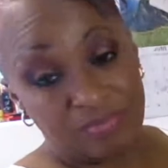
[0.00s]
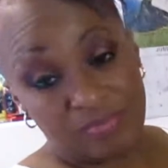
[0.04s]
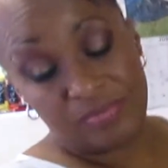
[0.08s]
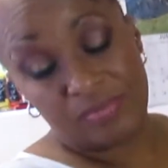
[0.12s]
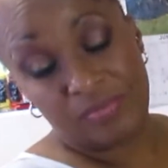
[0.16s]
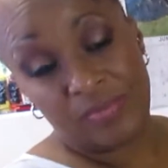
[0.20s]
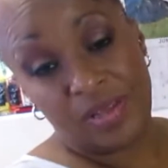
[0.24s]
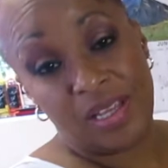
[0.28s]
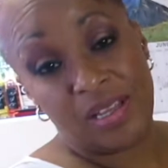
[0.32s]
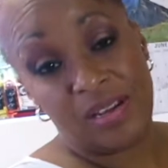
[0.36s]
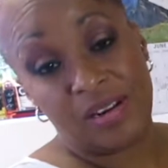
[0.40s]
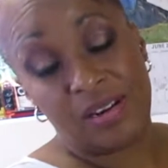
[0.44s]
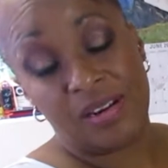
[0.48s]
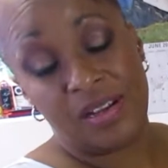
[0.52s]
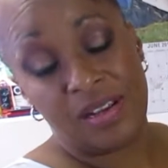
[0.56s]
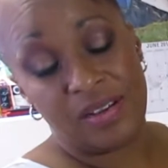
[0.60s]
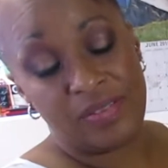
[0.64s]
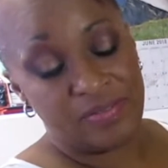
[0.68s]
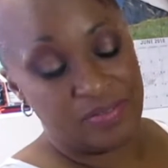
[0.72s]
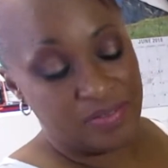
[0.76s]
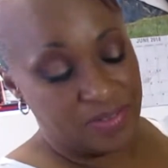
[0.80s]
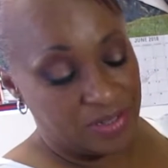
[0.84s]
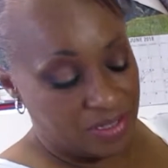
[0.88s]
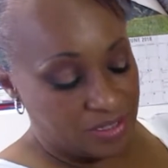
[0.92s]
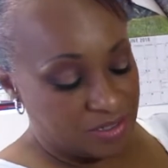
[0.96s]
make your
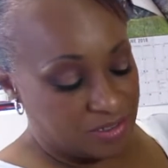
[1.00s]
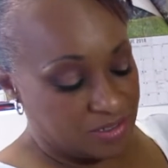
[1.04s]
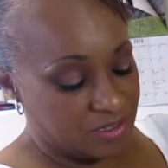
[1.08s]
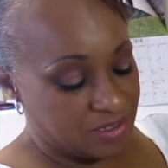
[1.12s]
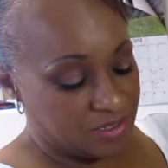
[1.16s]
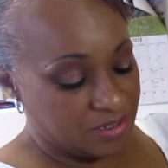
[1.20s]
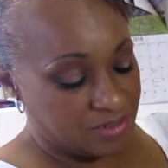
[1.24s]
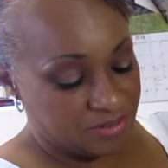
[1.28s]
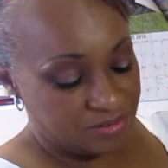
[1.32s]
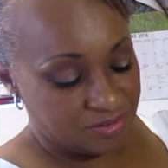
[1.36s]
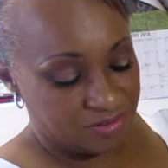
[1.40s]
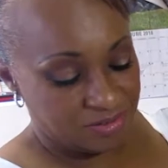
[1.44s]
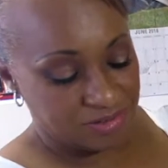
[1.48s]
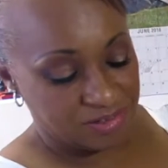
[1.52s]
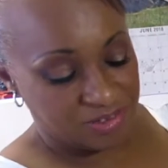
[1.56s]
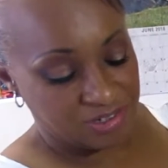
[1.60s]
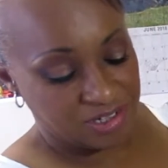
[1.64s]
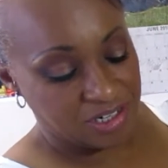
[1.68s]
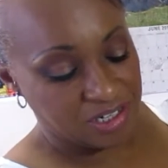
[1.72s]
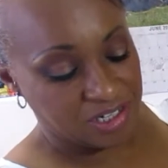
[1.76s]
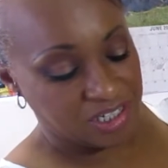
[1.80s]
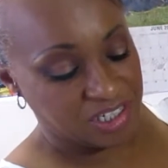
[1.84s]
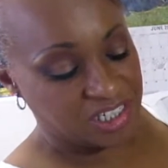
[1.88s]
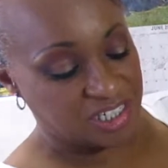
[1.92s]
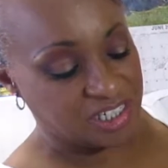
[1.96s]
life easy. We're
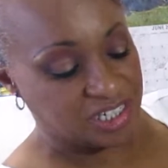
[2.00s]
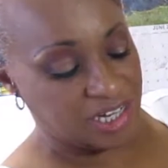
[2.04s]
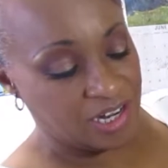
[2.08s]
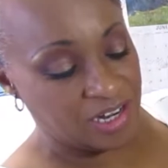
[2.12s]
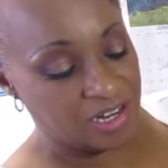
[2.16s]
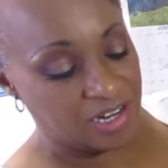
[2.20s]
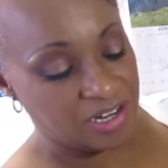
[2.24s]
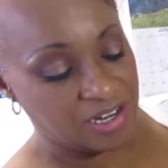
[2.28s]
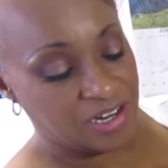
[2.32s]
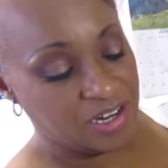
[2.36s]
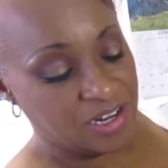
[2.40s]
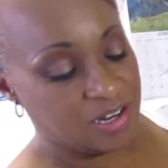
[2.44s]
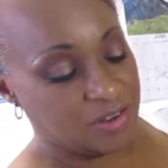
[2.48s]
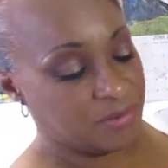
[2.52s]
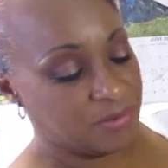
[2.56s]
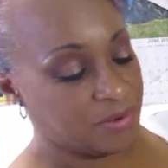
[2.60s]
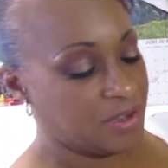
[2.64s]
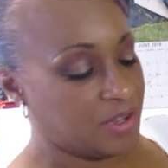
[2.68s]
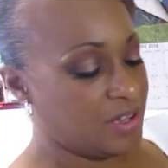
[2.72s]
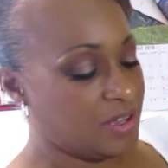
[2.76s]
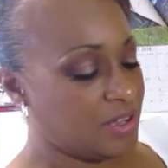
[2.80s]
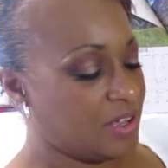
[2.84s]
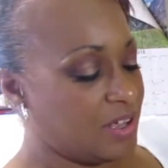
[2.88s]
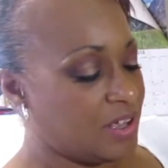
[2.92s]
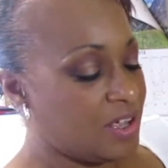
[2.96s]
going to shake it
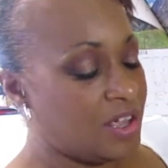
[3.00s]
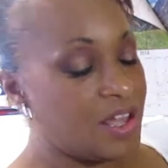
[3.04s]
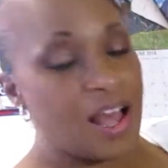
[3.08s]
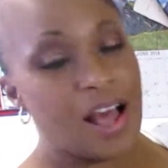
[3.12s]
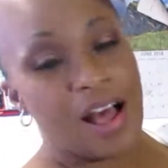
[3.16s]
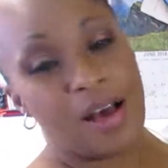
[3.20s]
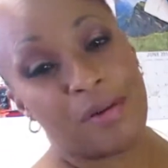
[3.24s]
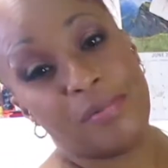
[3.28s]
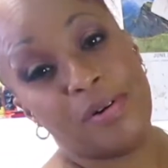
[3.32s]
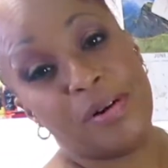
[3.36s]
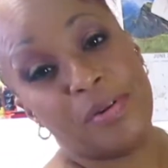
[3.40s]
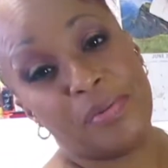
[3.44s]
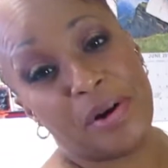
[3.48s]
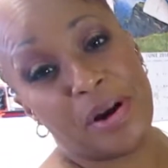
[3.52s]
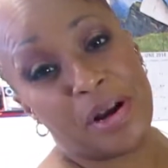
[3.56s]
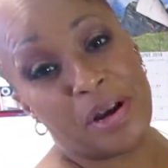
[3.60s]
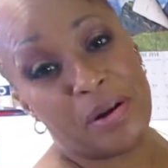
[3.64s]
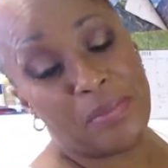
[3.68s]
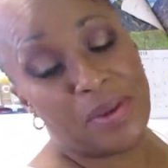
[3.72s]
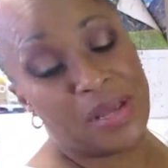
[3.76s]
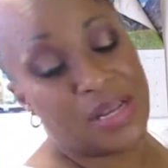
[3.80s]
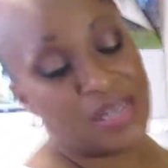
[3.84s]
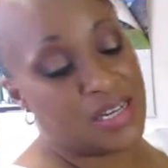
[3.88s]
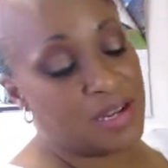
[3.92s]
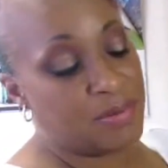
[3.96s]
anyway. I would
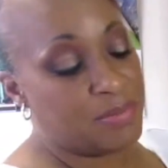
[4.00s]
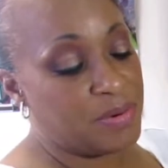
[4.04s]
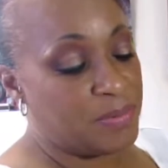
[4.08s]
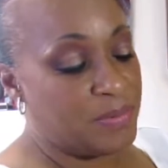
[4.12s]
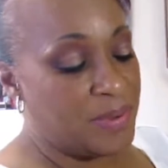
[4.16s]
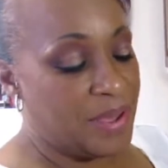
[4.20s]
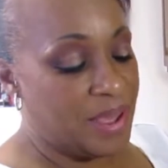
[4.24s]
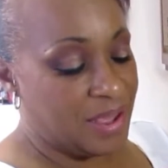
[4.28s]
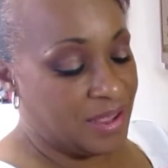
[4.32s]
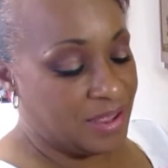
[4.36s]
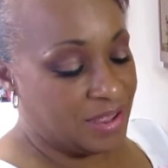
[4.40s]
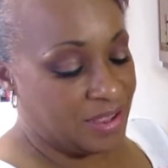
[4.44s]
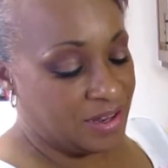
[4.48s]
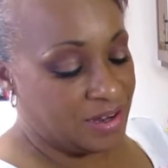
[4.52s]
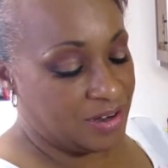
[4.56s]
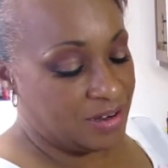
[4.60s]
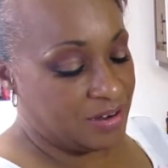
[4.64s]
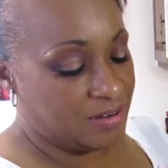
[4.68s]
recommend double bag it.